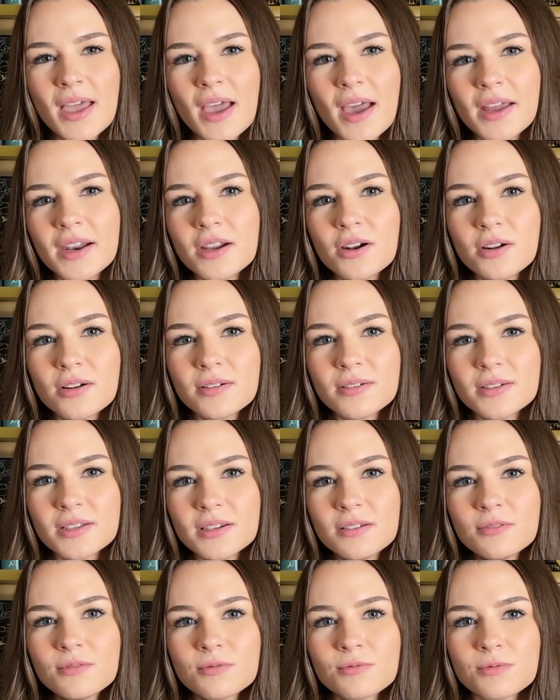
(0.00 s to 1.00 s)
And it
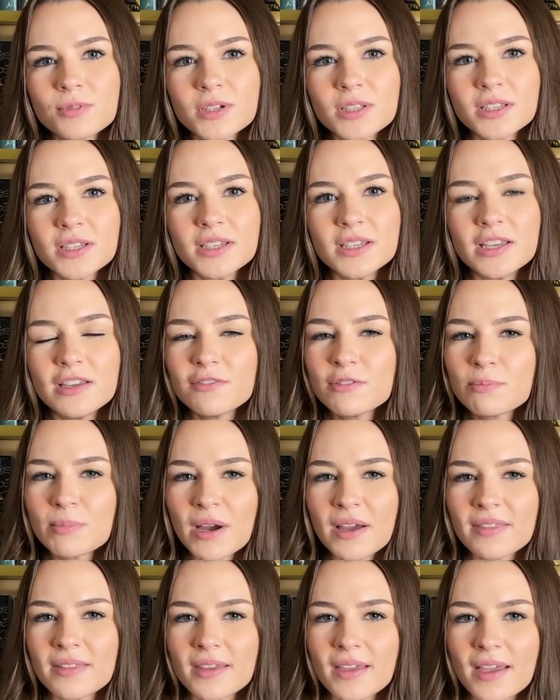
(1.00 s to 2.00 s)
didn't really, even
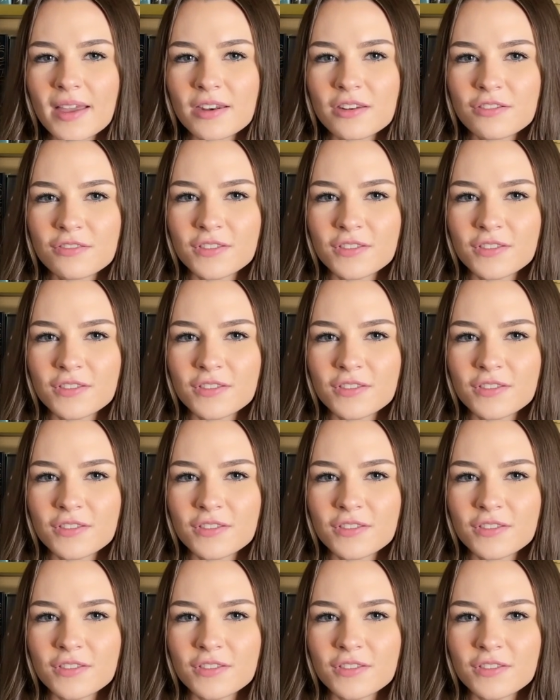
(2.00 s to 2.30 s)
by the end,